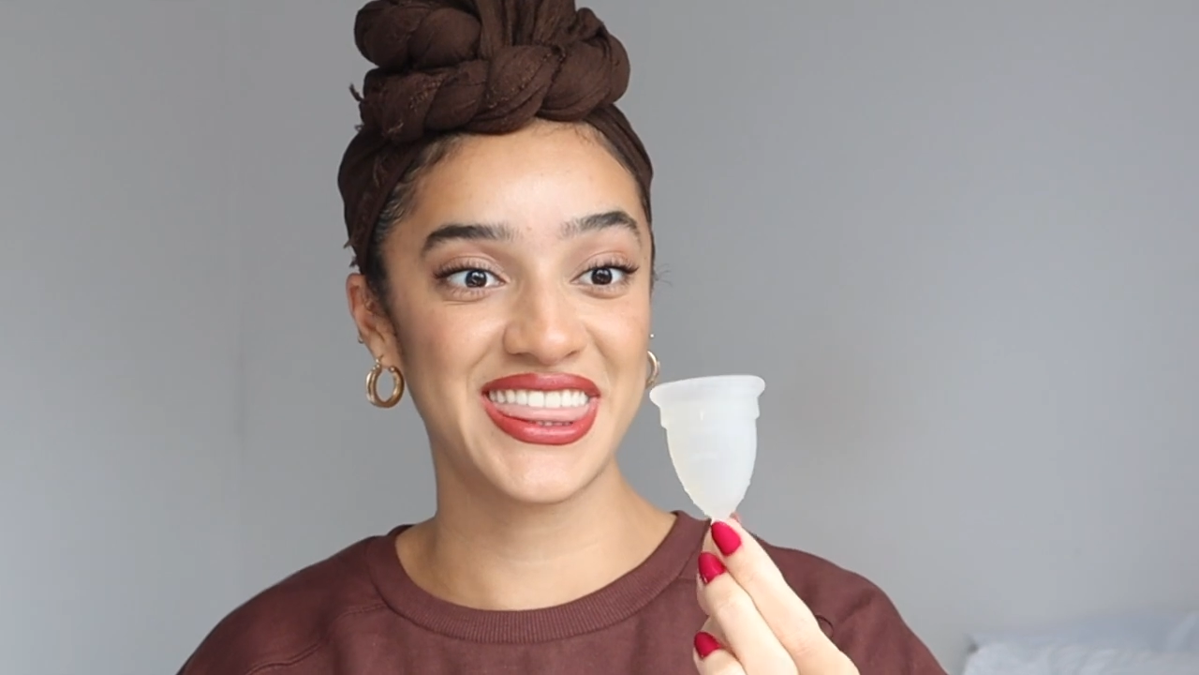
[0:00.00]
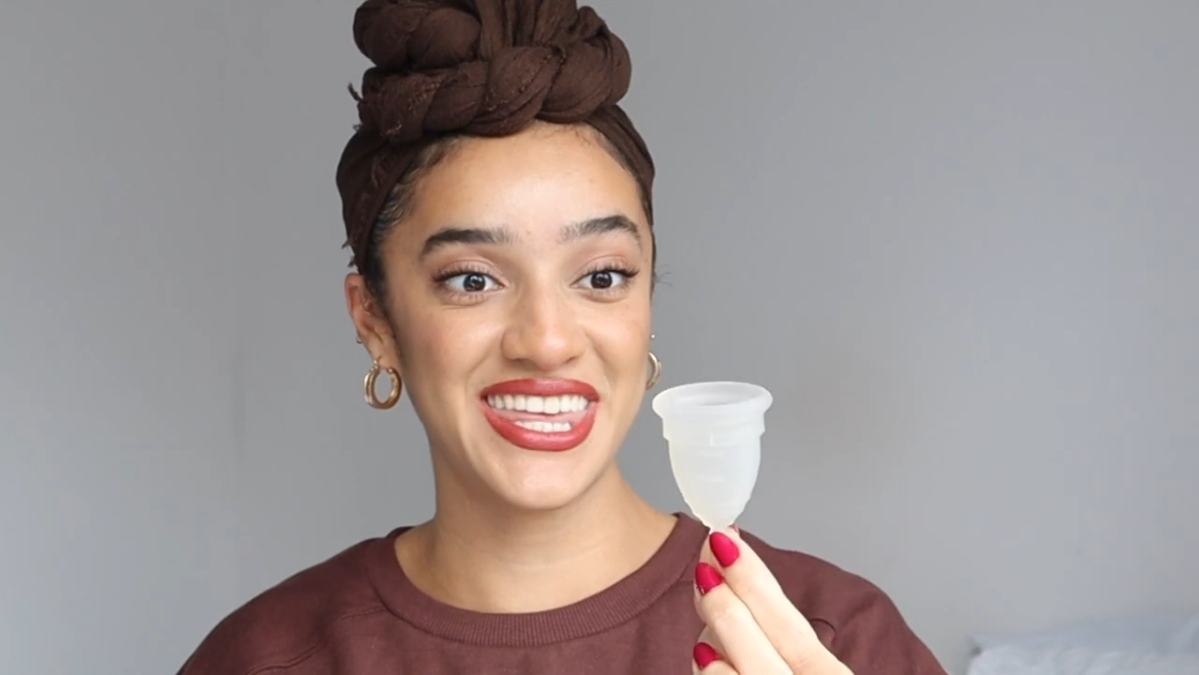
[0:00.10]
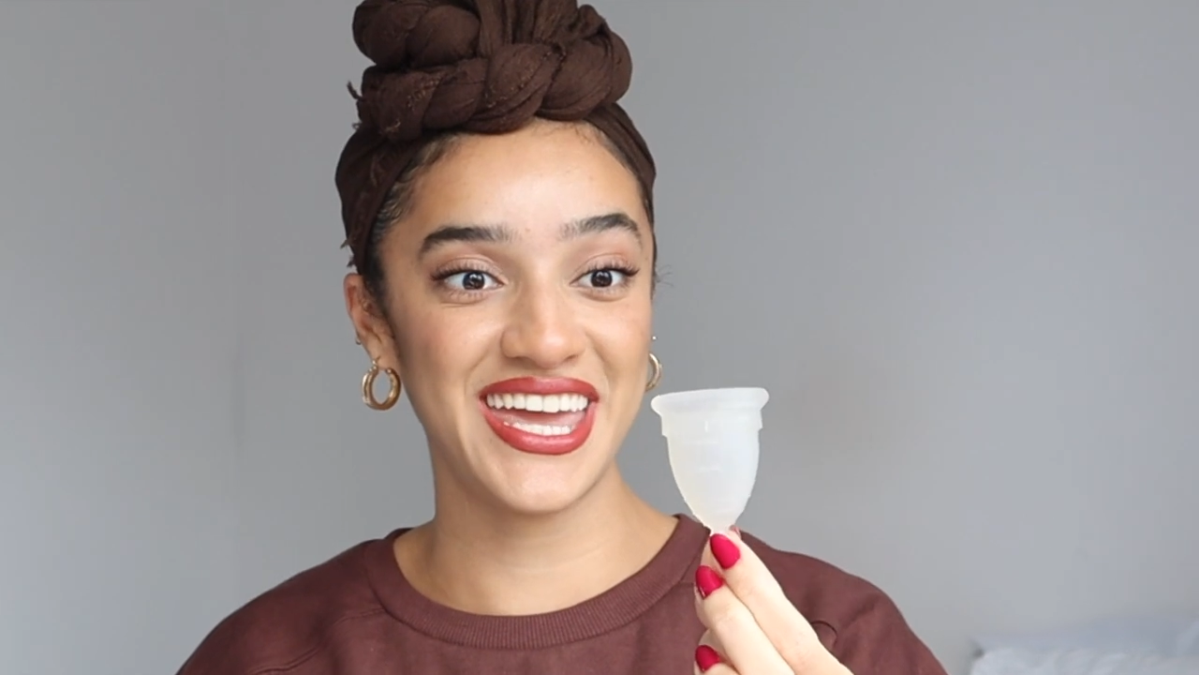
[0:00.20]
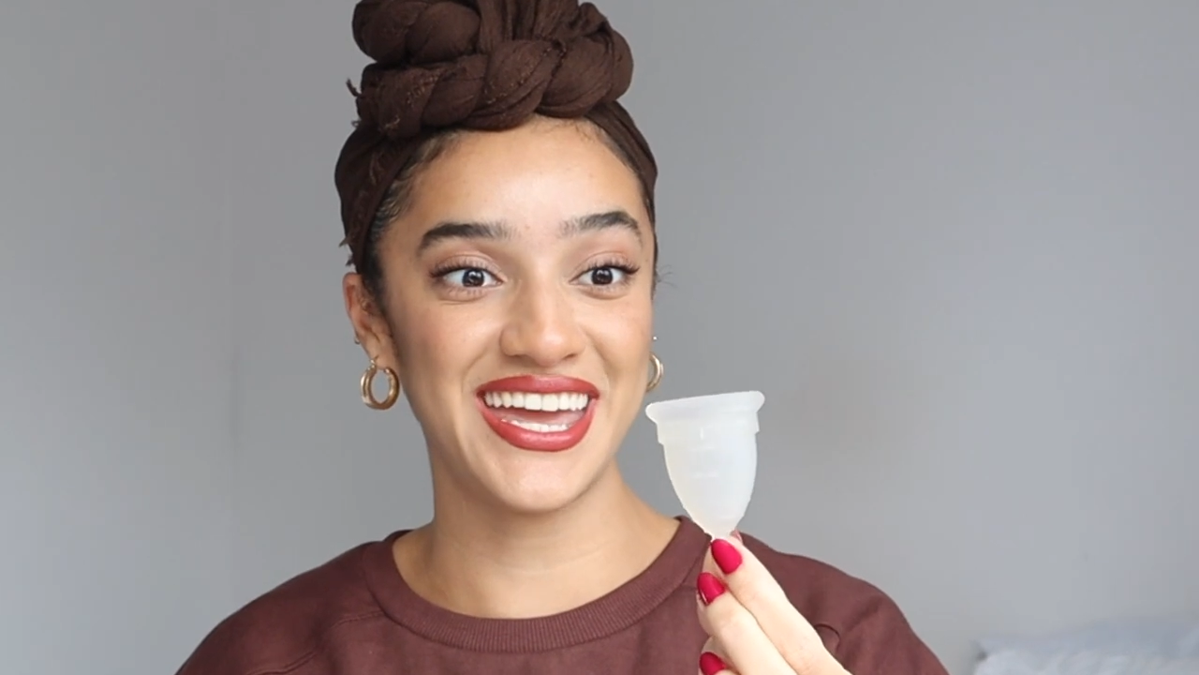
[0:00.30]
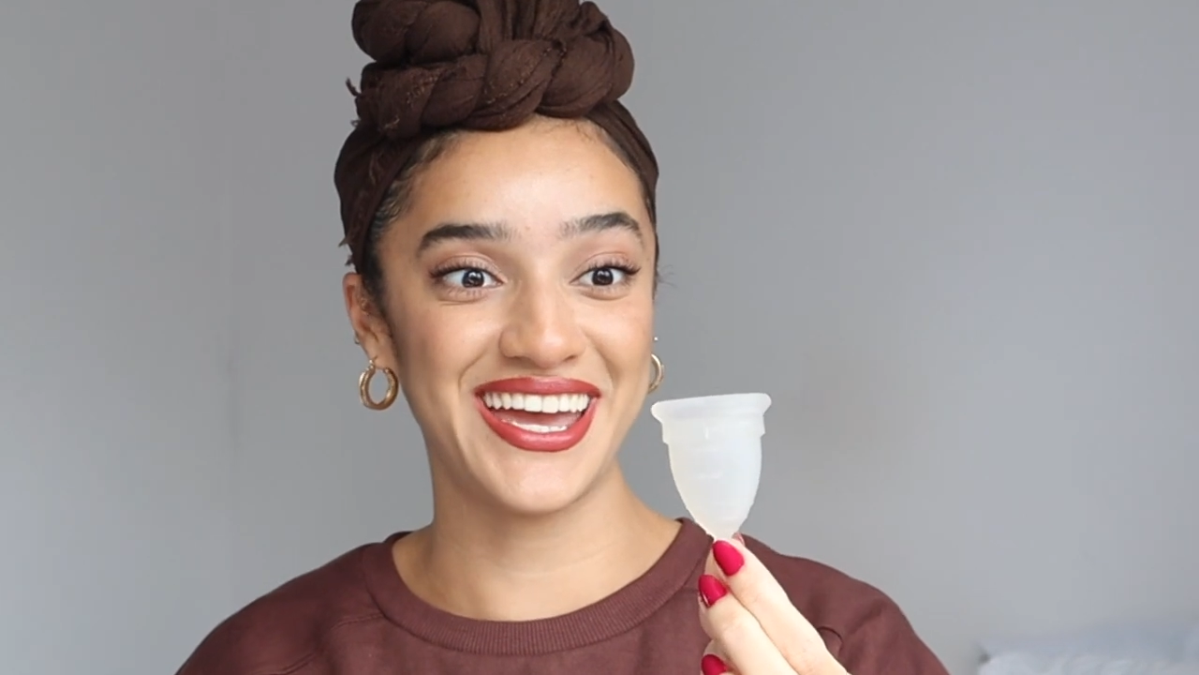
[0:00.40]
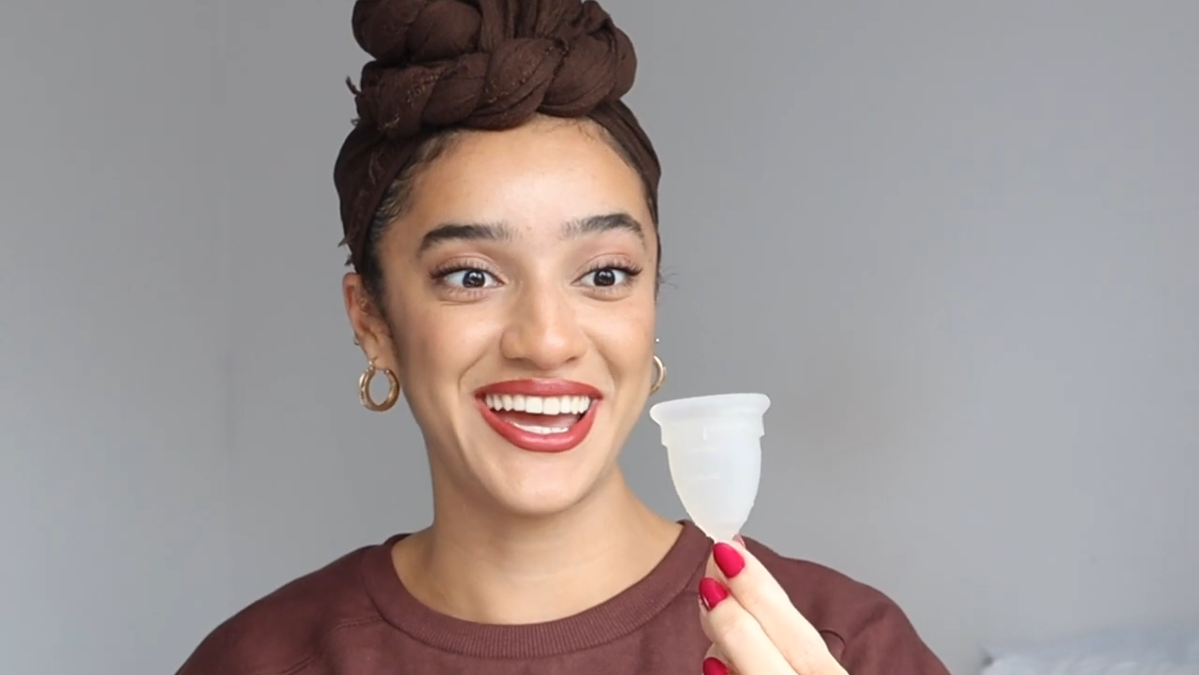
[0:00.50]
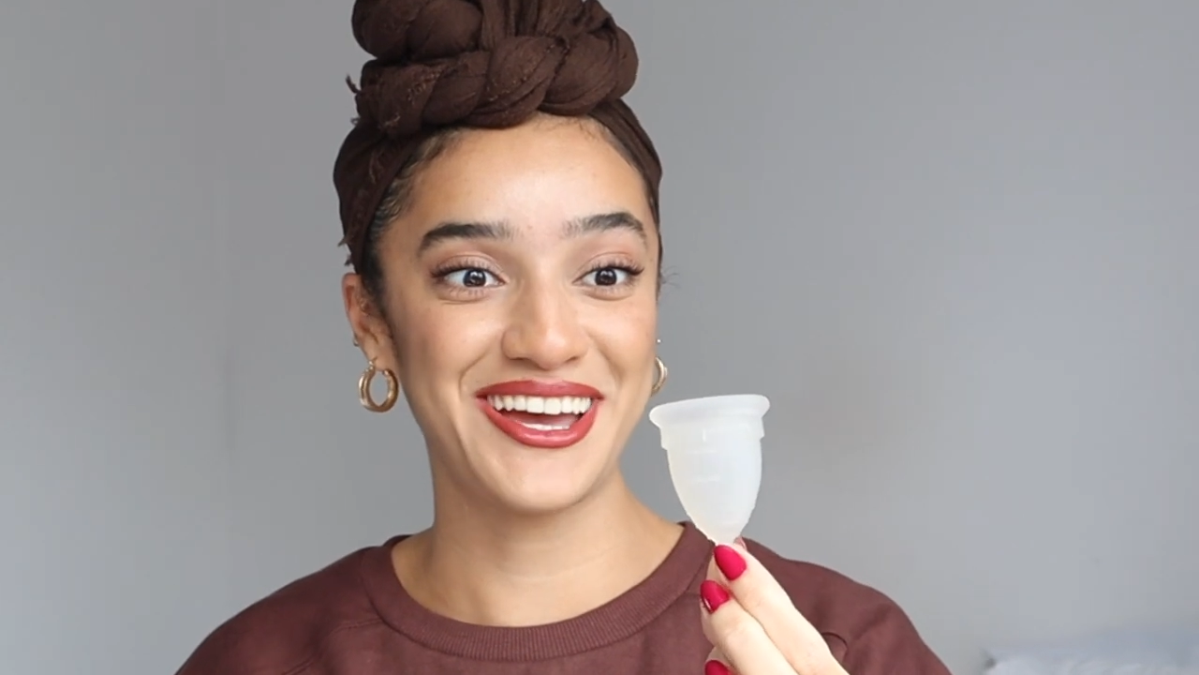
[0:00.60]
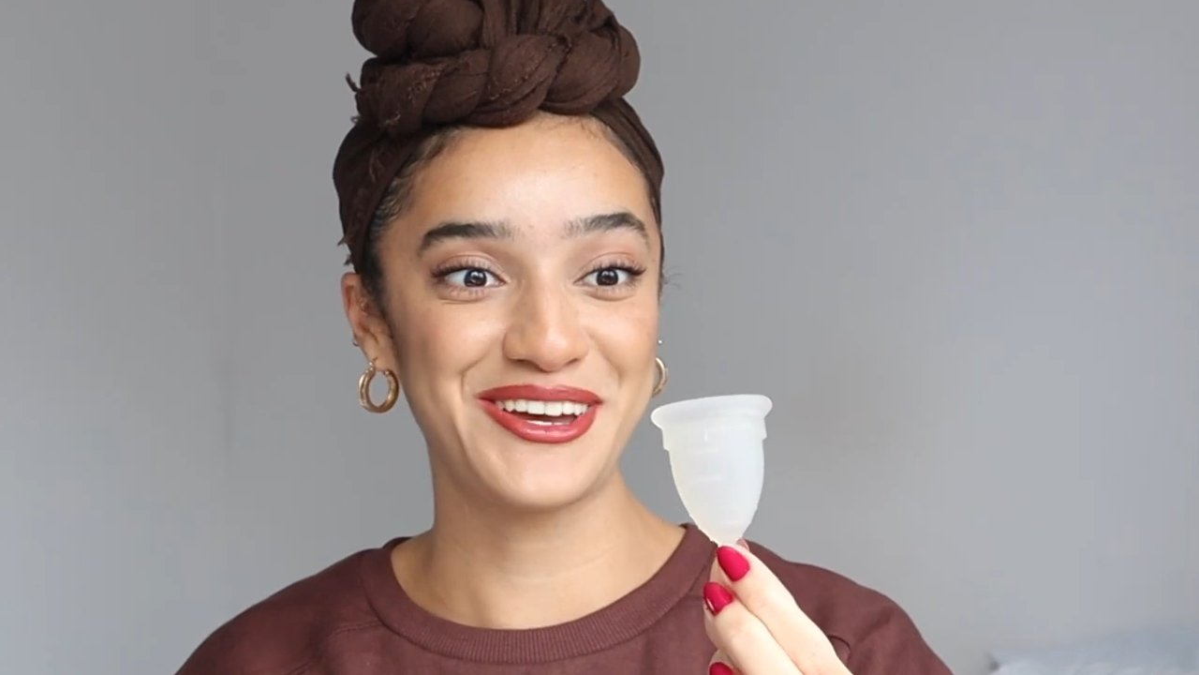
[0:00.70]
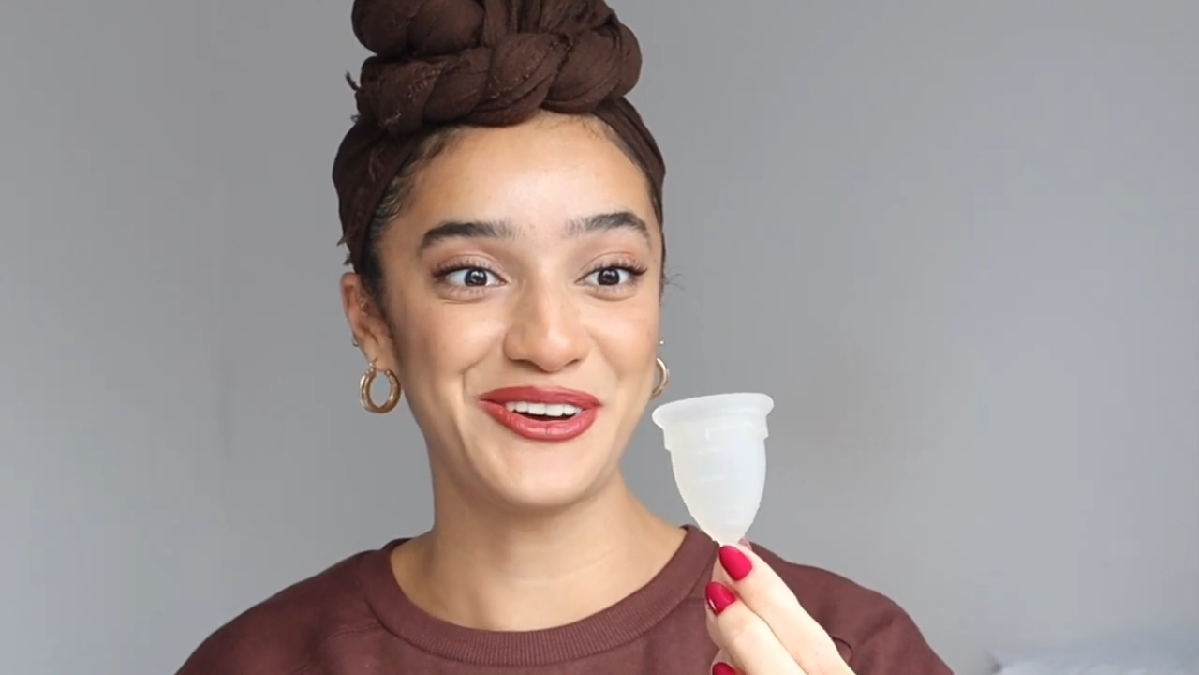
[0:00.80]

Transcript: thing